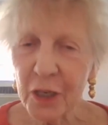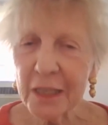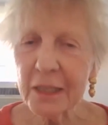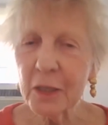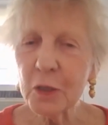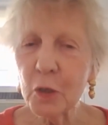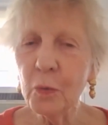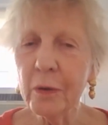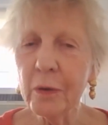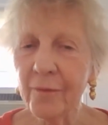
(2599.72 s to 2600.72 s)
And just as
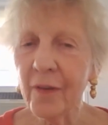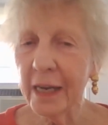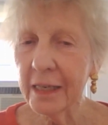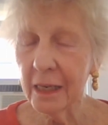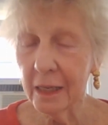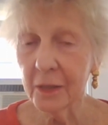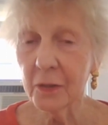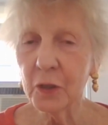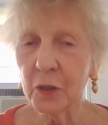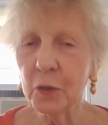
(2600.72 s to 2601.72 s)
you were inviting
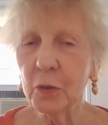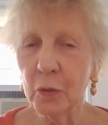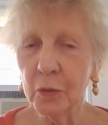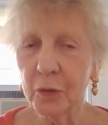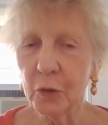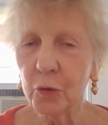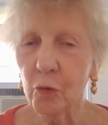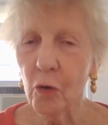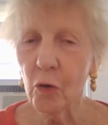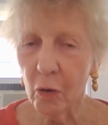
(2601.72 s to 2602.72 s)
us to
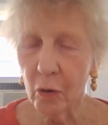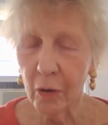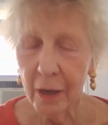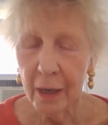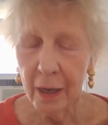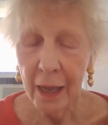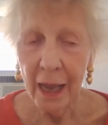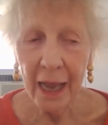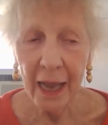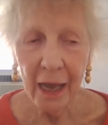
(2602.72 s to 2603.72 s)
draw,
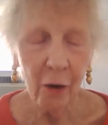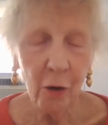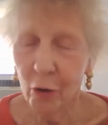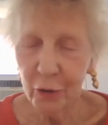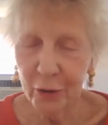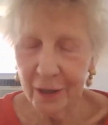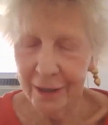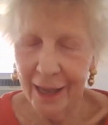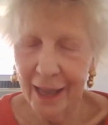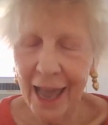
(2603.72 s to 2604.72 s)

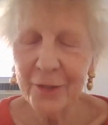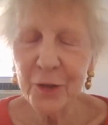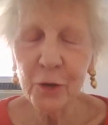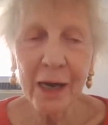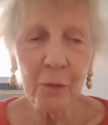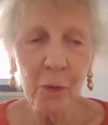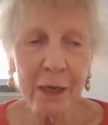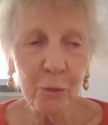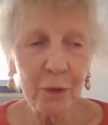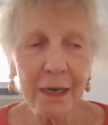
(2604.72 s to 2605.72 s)
and so I
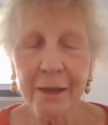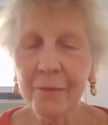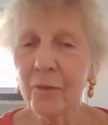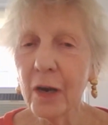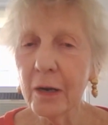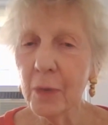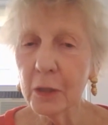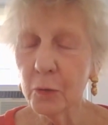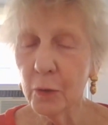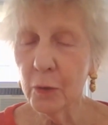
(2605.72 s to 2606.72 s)
went really very
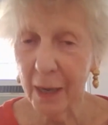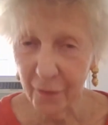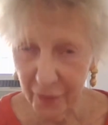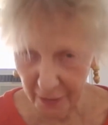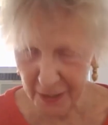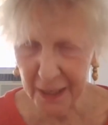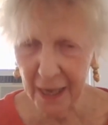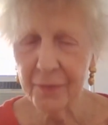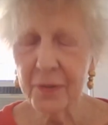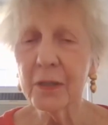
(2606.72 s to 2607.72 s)
much with my felt
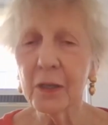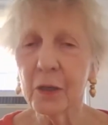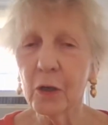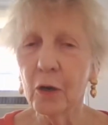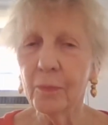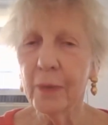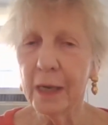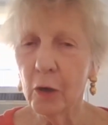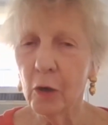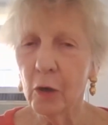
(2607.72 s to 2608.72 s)
sense and got
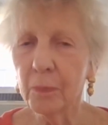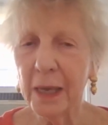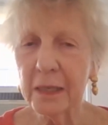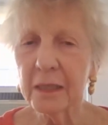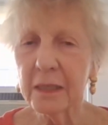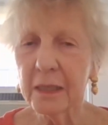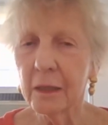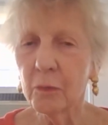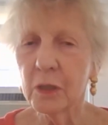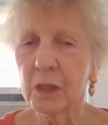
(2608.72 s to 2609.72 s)
my oil
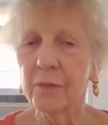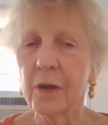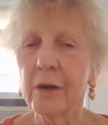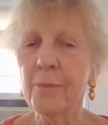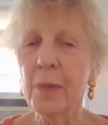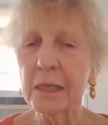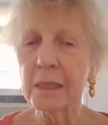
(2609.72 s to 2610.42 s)
pastels, which are very